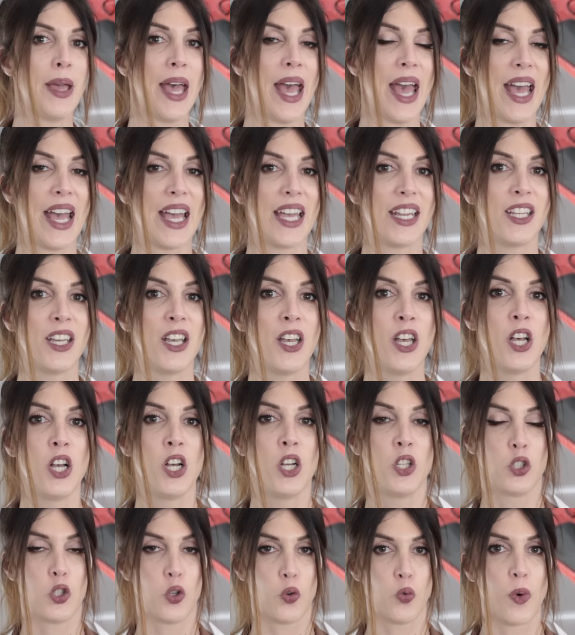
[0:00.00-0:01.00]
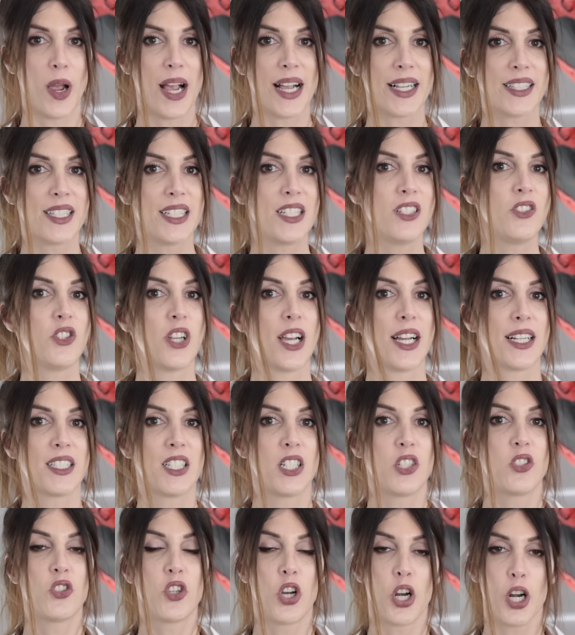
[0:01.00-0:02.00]
head direct
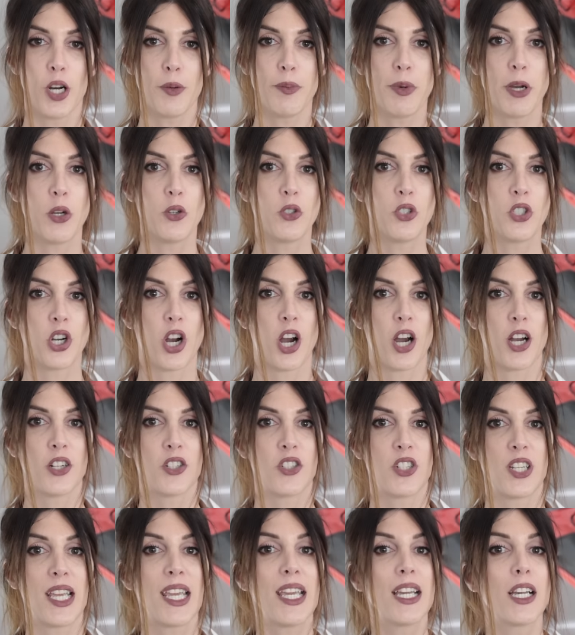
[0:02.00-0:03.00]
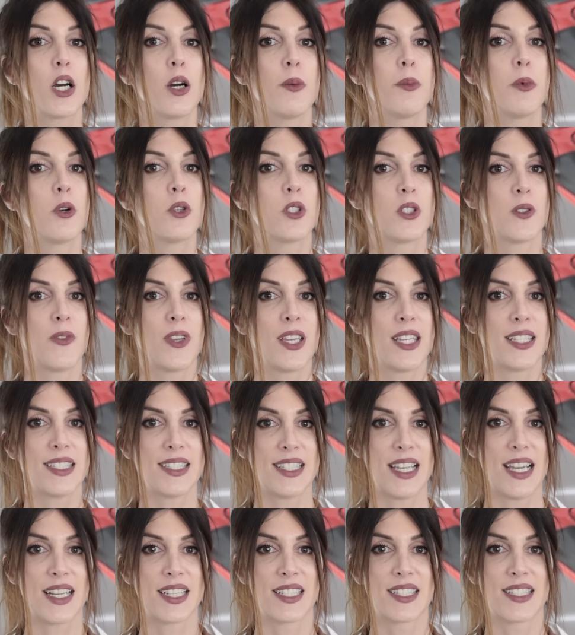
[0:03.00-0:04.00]
injected turbocharged EcoBoost
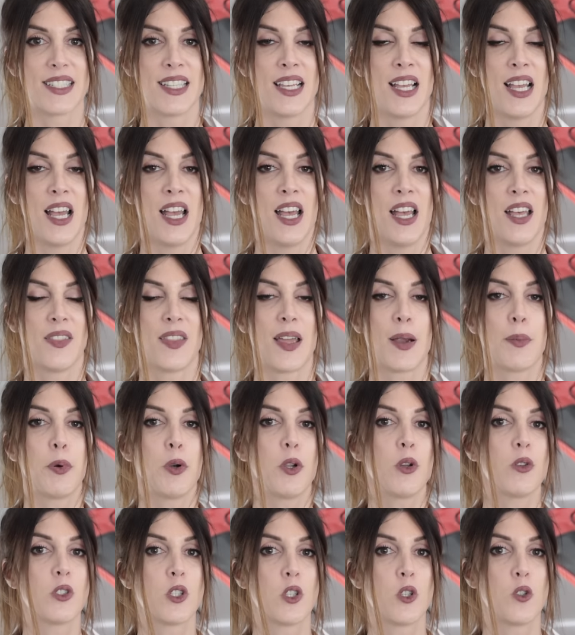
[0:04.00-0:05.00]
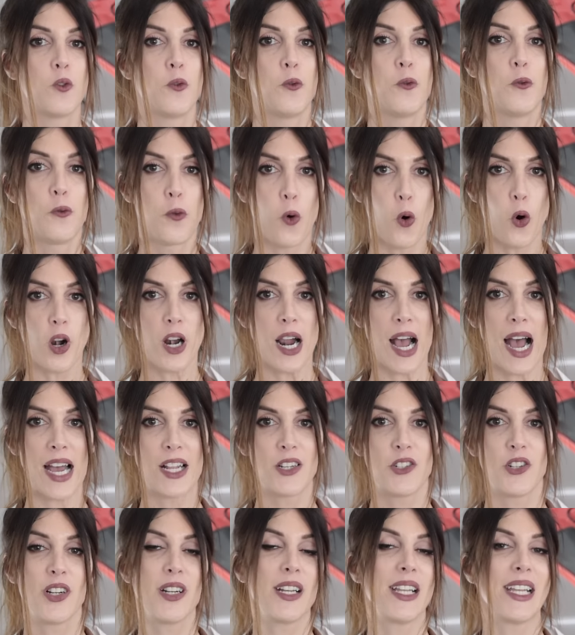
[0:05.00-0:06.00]
V6 that produces
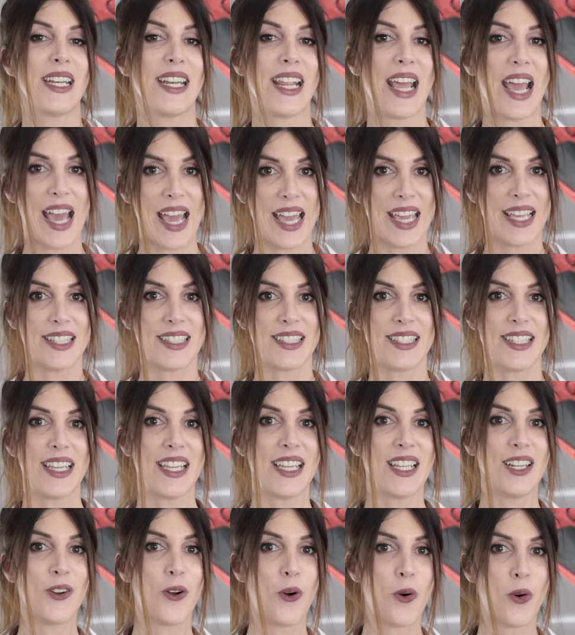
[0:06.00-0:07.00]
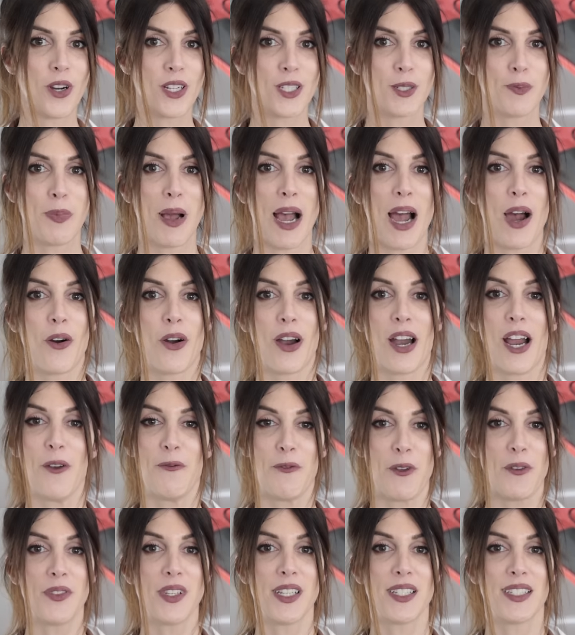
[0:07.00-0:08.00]
418 horsepower at
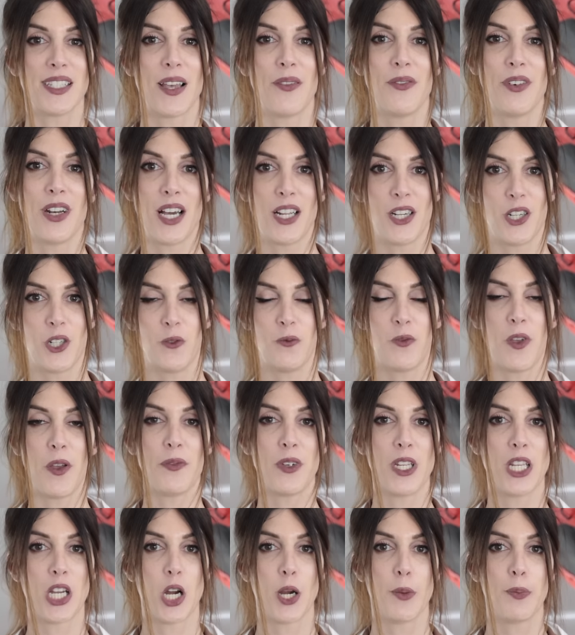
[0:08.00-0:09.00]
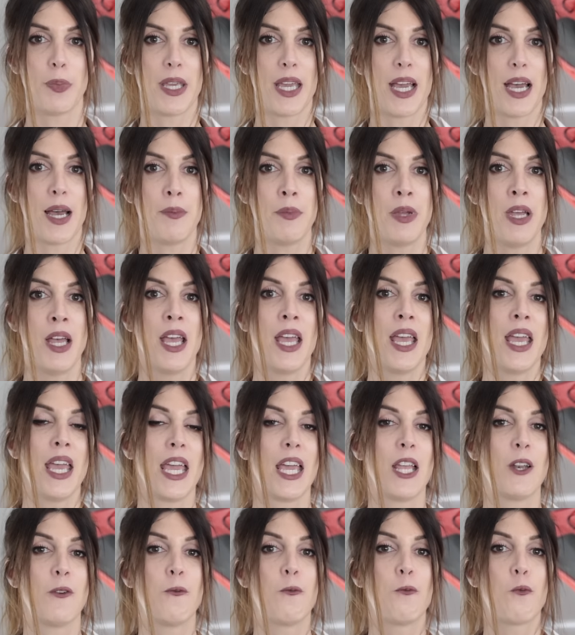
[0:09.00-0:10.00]
5,750 RPM
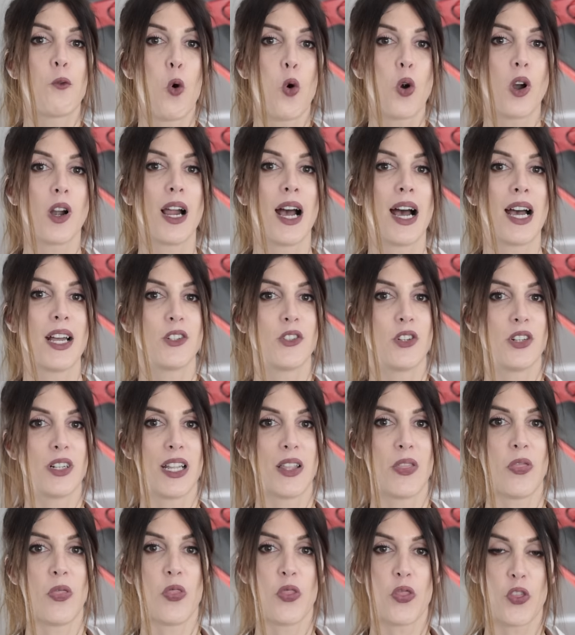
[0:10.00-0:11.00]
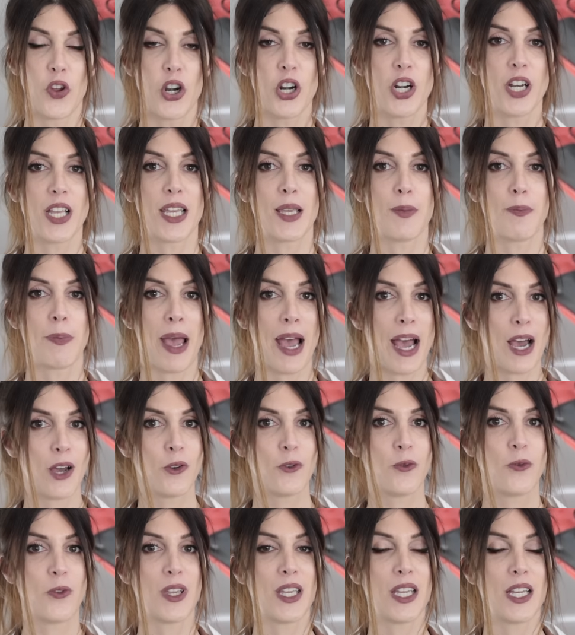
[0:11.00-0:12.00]
and 430
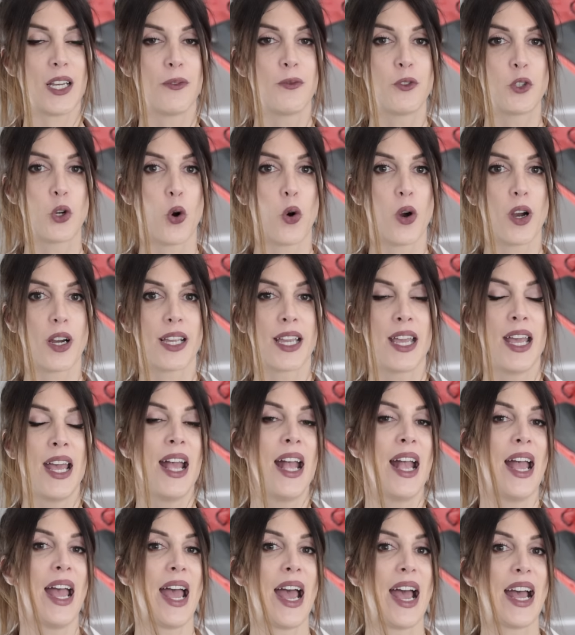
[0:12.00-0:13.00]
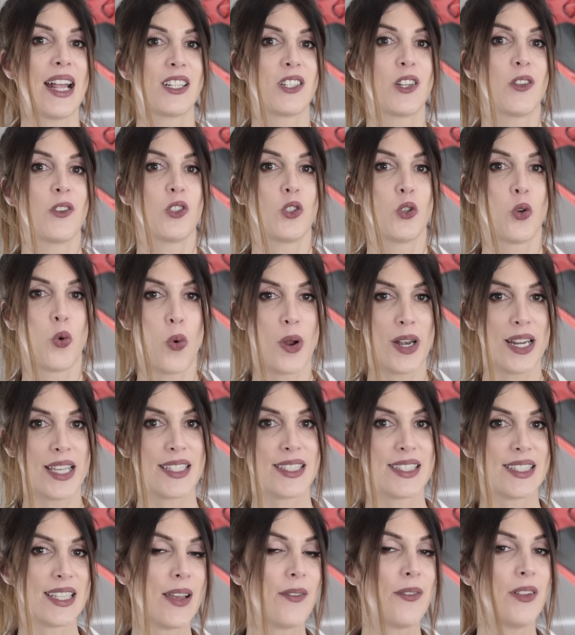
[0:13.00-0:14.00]
pound-feet of torque at
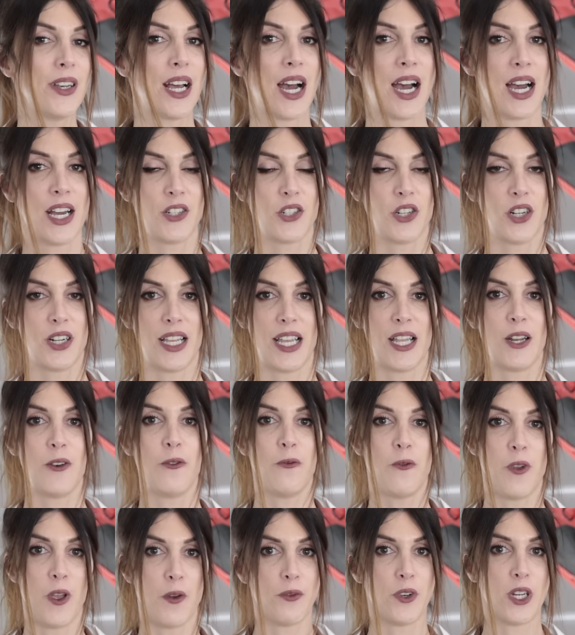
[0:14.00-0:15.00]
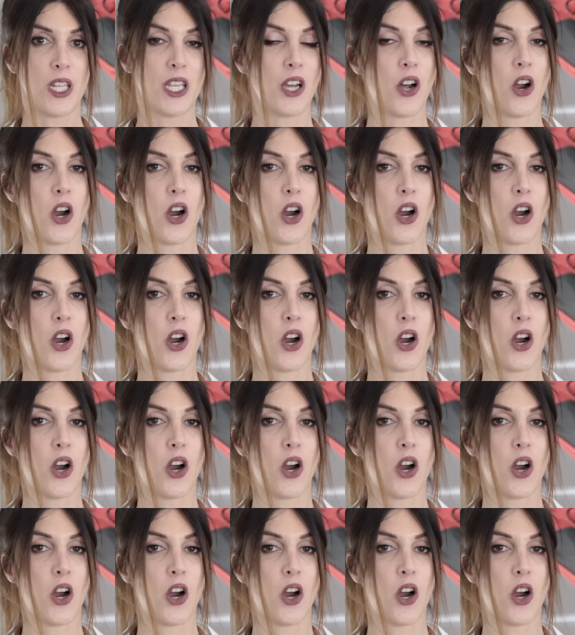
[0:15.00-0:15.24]
2,750